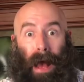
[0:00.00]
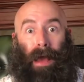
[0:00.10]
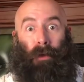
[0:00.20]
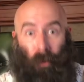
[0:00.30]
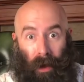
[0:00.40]

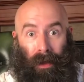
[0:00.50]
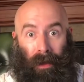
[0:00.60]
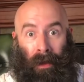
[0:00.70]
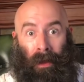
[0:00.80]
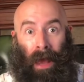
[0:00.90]
I
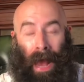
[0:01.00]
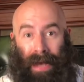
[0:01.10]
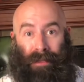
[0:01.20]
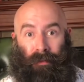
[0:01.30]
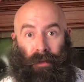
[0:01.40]
went
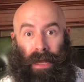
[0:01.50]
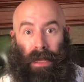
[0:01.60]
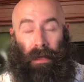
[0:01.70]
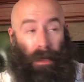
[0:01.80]
as of late,